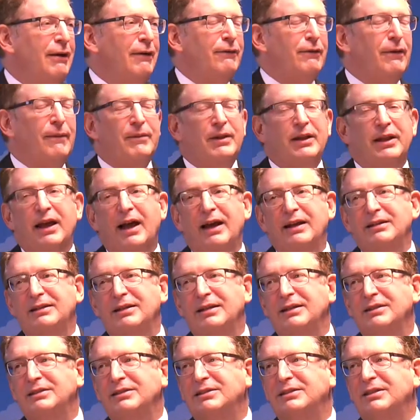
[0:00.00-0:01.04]
From the
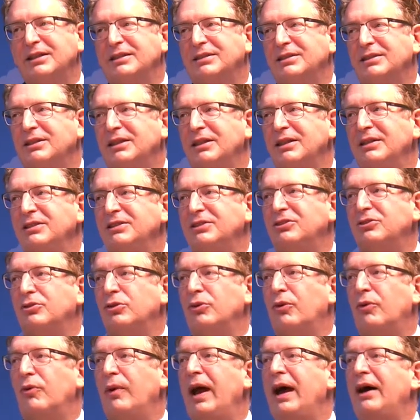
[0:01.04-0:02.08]
1960s
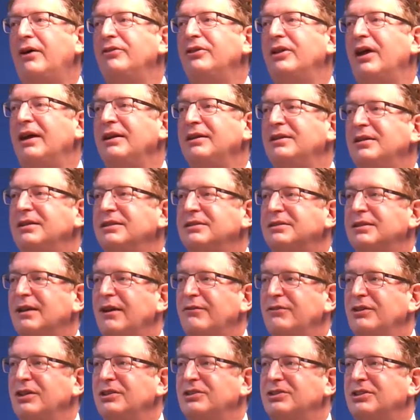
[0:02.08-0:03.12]
to around
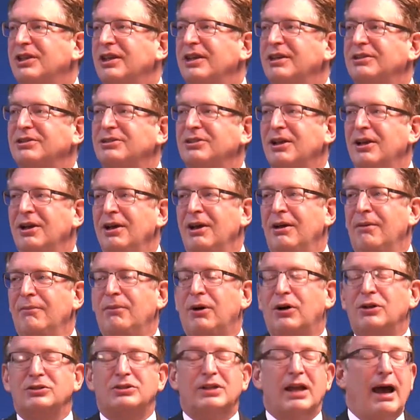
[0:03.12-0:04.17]
1976,
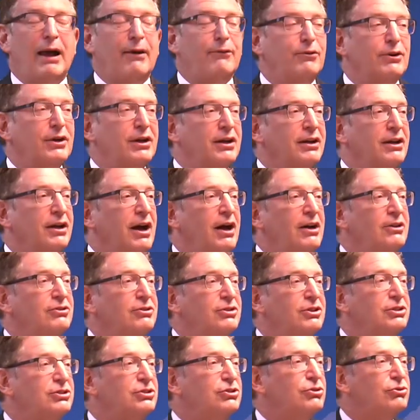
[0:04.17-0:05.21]
most African
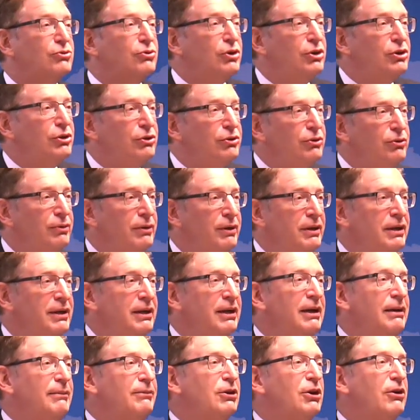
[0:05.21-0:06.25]
countries grew
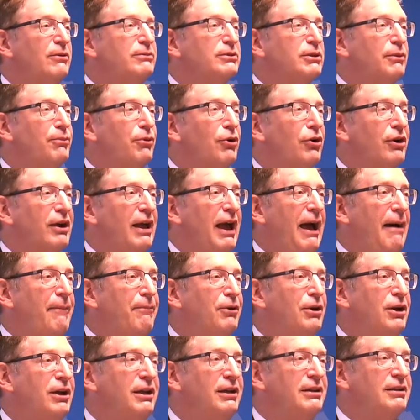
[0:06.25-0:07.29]
in terms of per
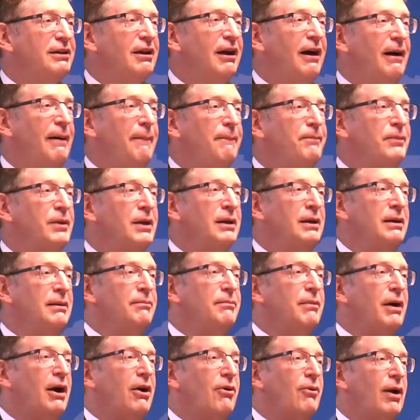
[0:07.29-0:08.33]
capita income
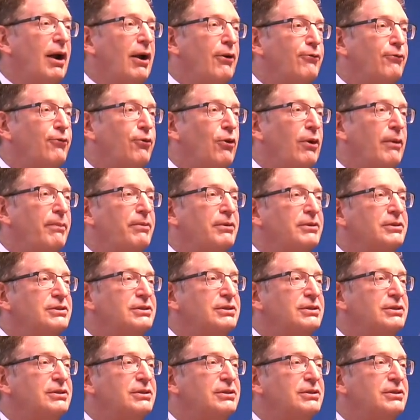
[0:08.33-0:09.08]
by around 4